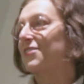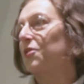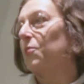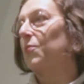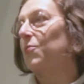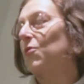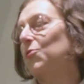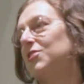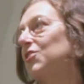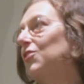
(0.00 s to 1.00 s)
some
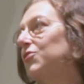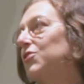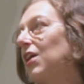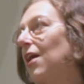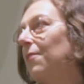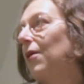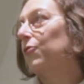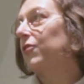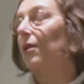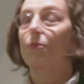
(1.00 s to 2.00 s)
results
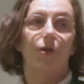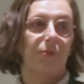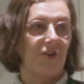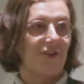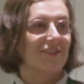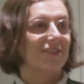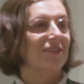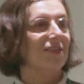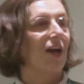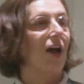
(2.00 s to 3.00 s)
about Lepidopterans
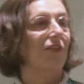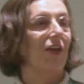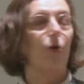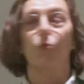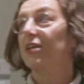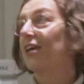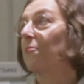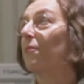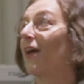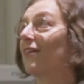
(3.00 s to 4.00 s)
how we
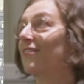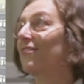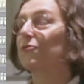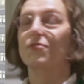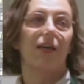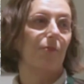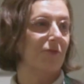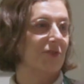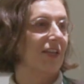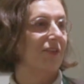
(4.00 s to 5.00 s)
came back to
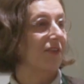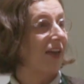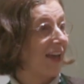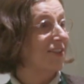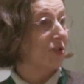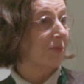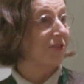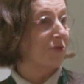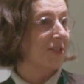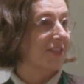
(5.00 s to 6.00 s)
samples that had some
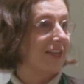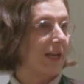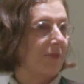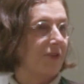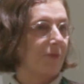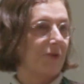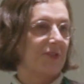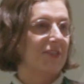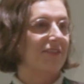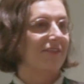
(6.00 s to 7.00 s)
interesting
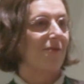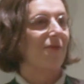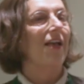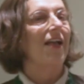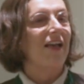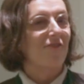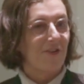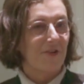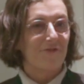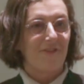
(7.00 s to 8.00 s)
Lepidopterans in them,
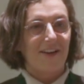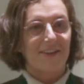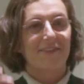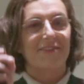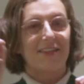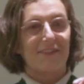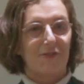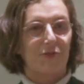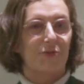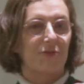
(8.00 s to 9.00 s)
verified, send
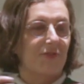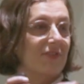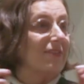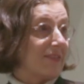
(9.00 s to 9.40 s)
it to